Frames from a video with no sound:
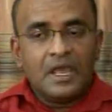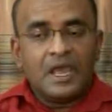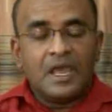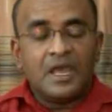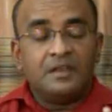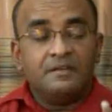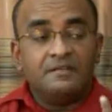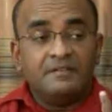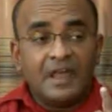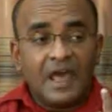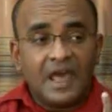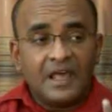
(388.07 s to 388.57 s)

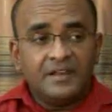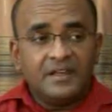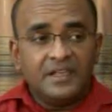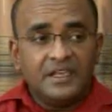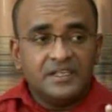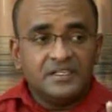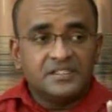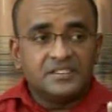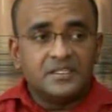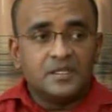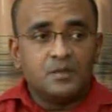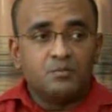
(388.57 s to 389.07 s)
And that
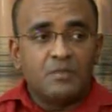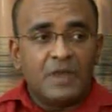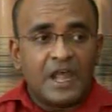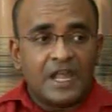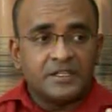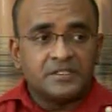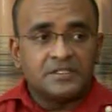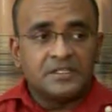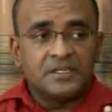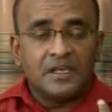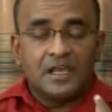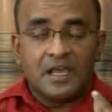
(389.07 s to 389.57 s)
is the
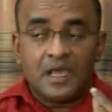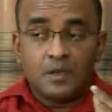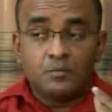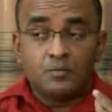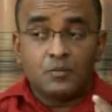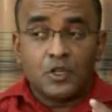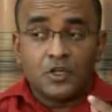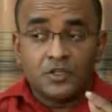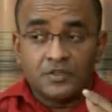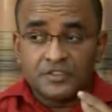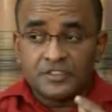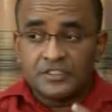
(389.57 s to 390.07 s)
matter I'm
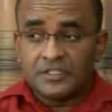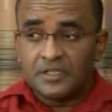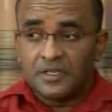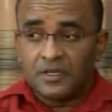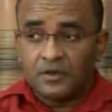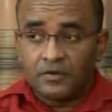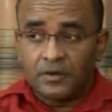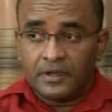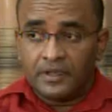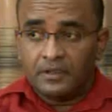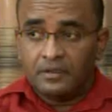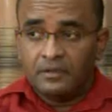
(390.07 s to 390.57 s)

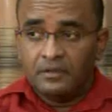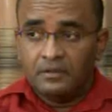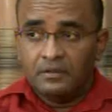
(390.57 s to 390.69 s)
considering.